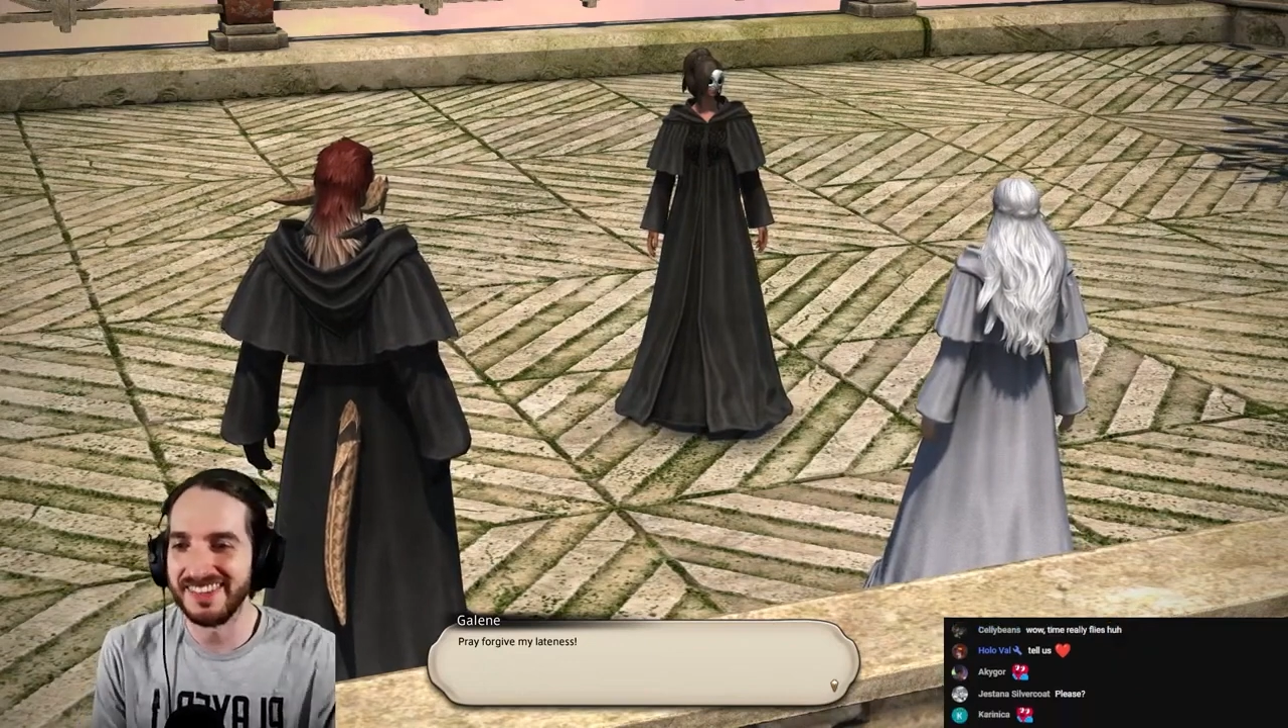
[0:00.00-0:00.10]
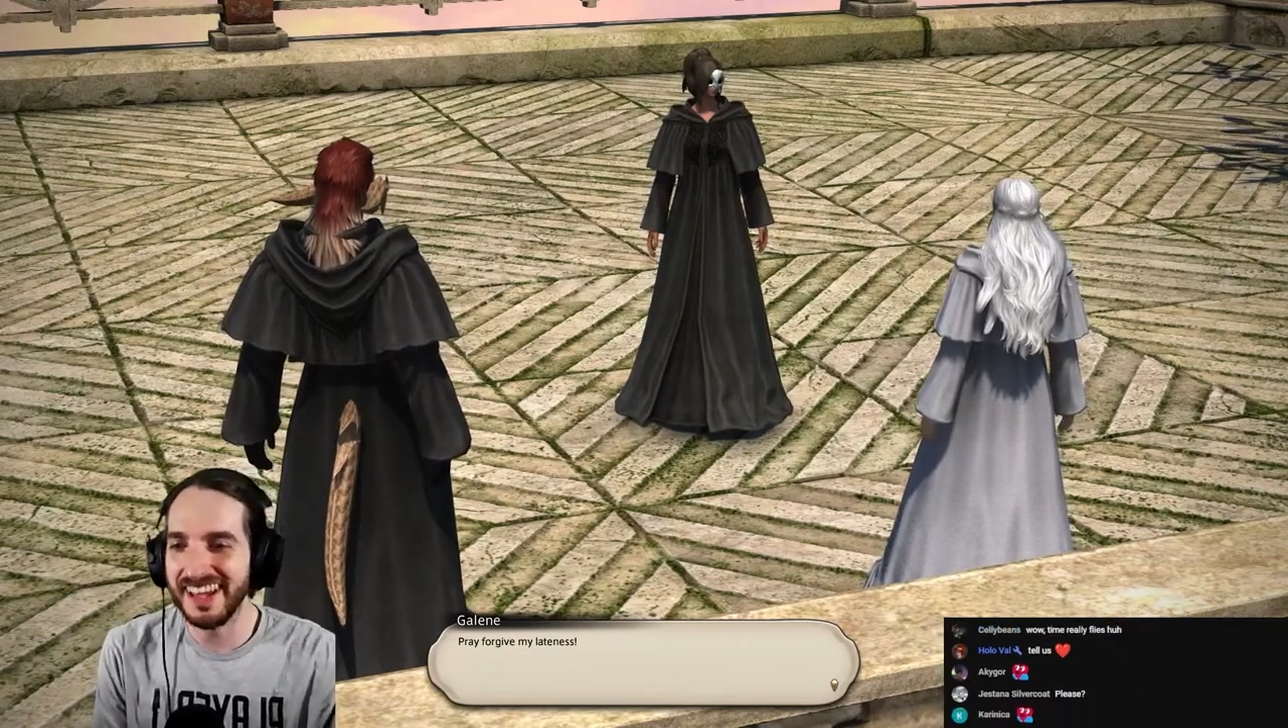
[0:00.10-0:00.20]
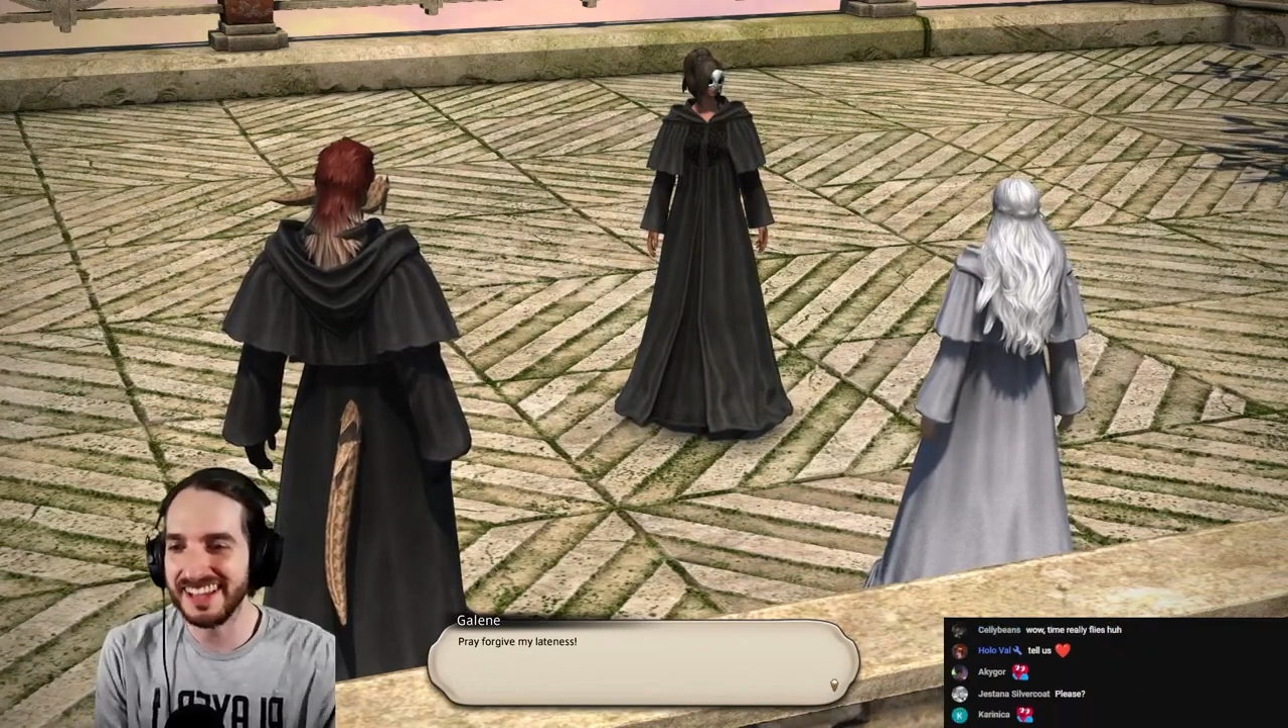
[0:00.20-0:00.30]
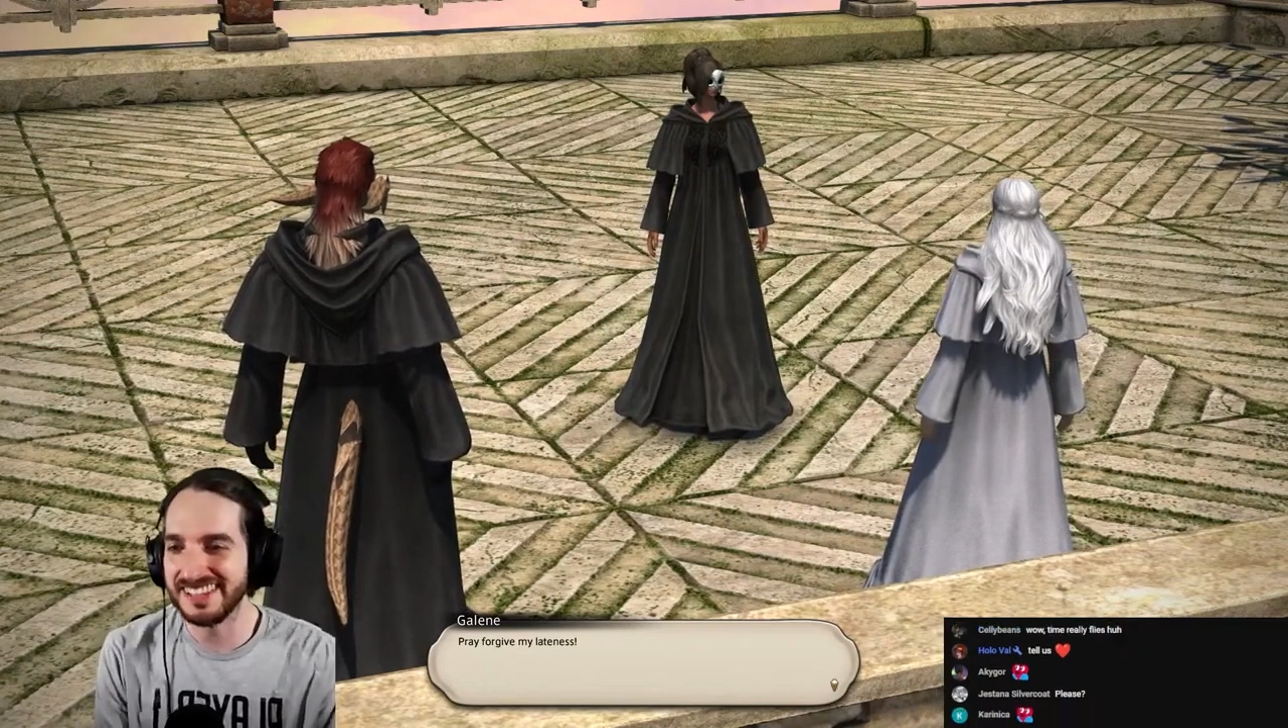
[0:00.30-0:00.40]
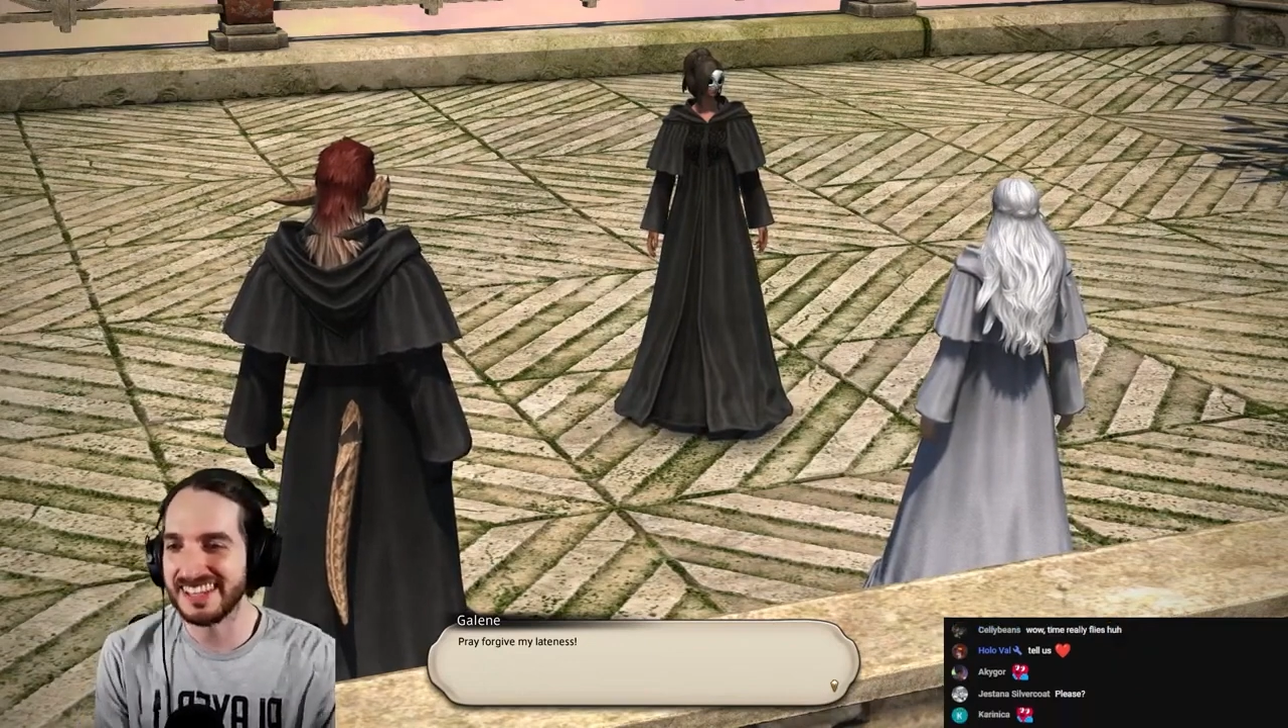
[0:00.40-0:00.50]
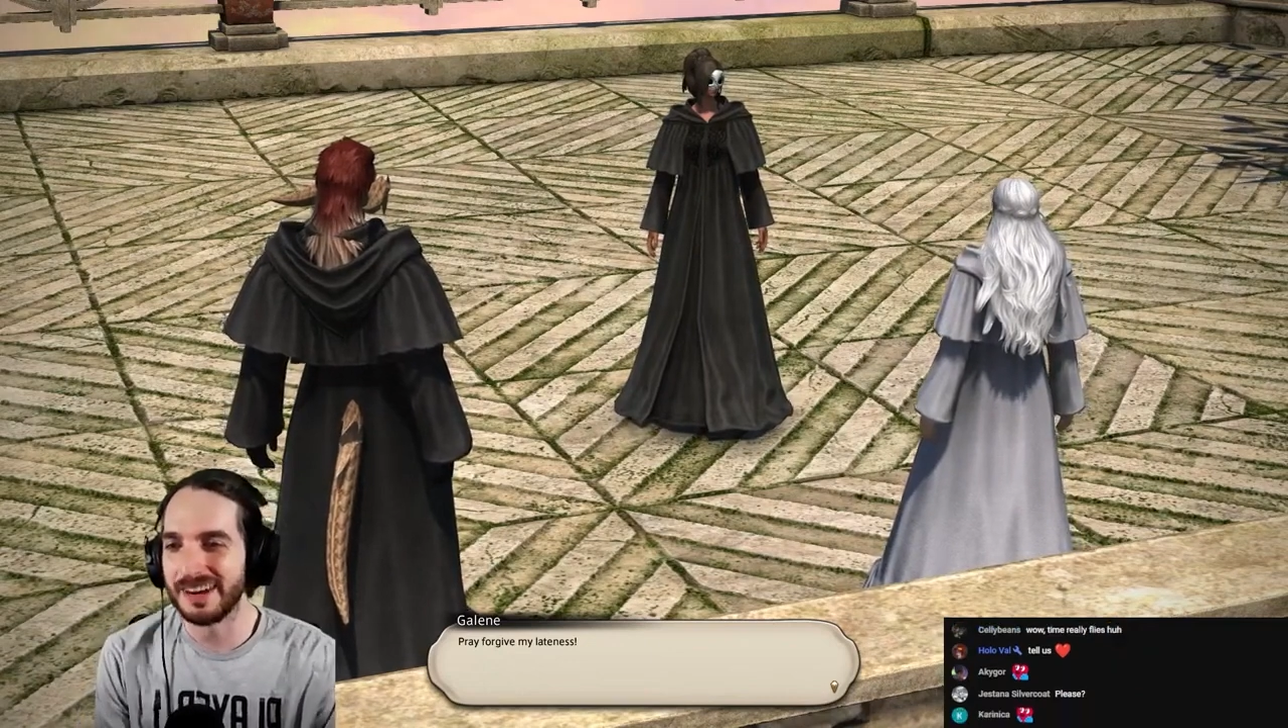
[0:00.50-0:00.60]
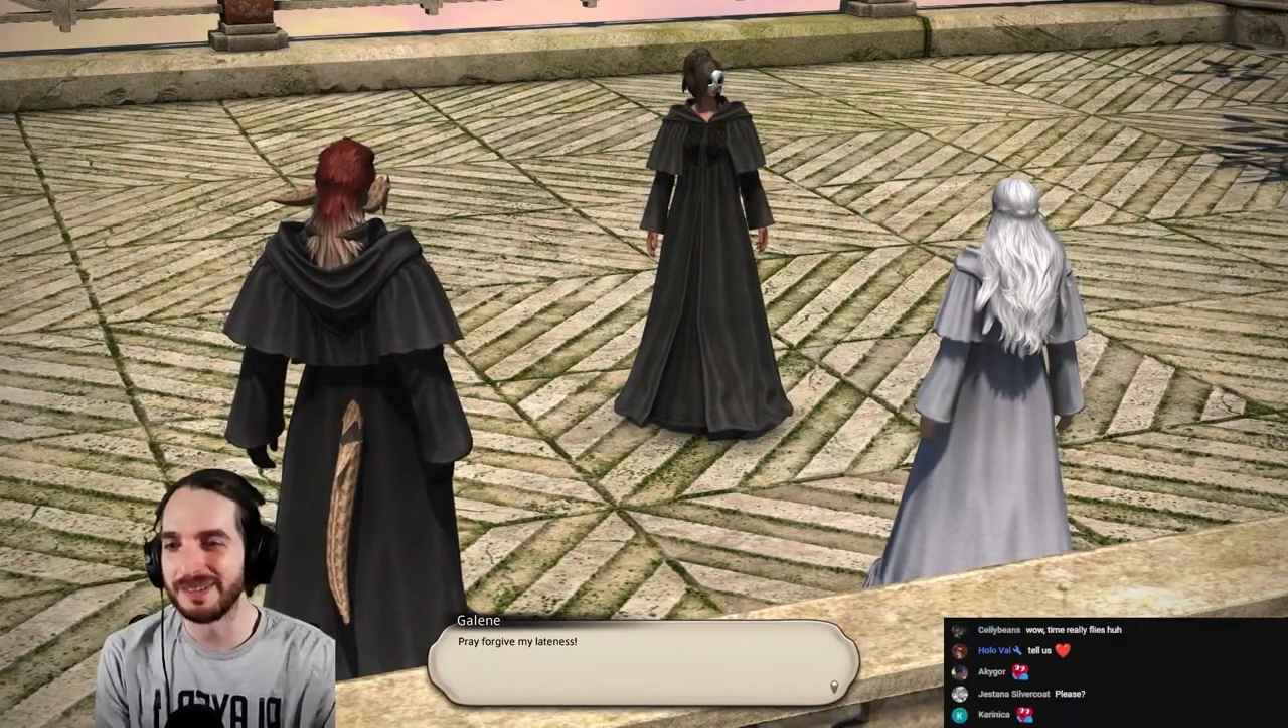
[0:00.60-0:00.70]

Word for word: answer that